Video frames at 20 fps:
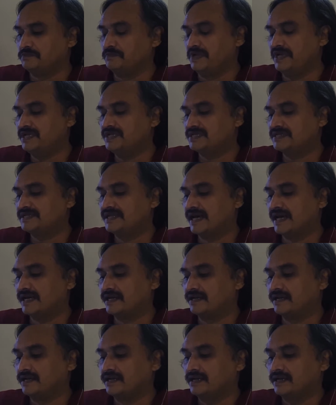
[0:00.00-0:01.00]
means
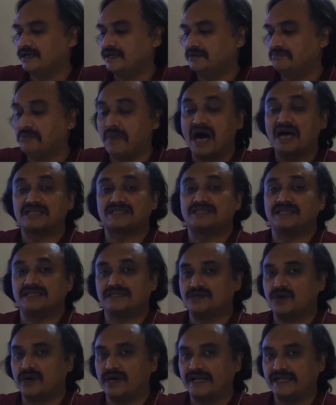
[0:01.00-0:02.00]
that mass does
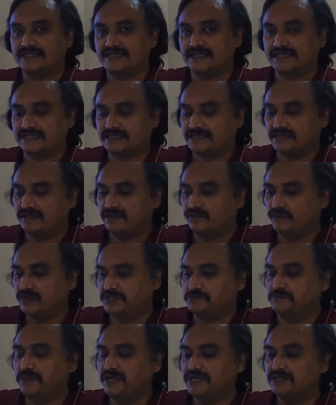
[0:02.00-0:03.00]
not exist,
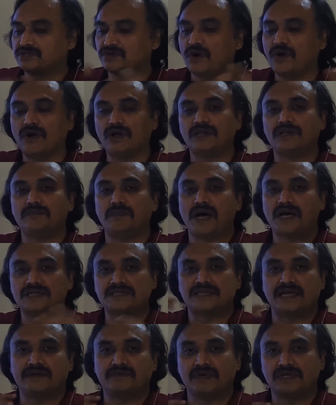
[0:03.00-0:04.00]
which means all the mass
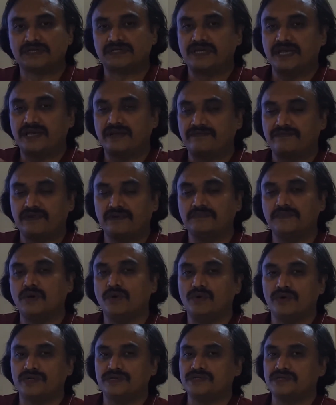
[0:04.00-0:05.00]
that was there from the
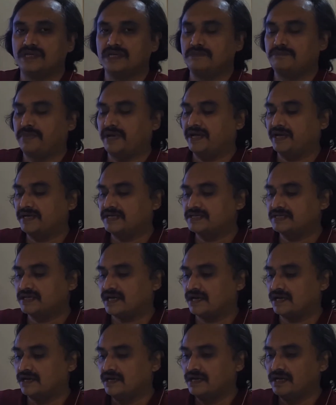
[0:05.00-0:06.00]
original parent
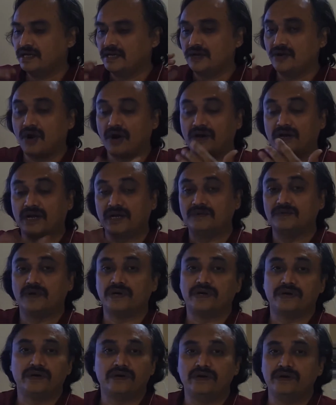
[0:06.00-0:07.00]
star got
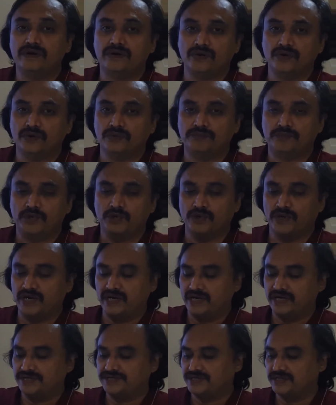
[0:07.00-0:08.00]
converted into pure
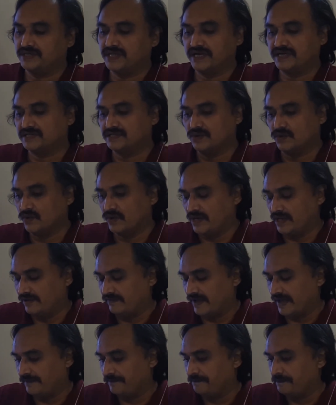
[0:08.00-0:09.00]
energy. That is the only
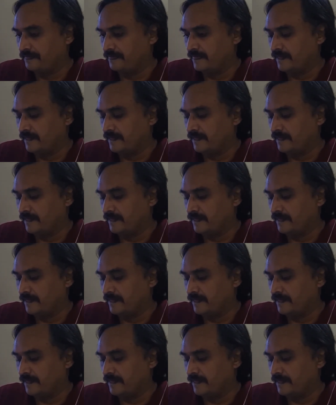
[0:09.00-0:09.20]
way.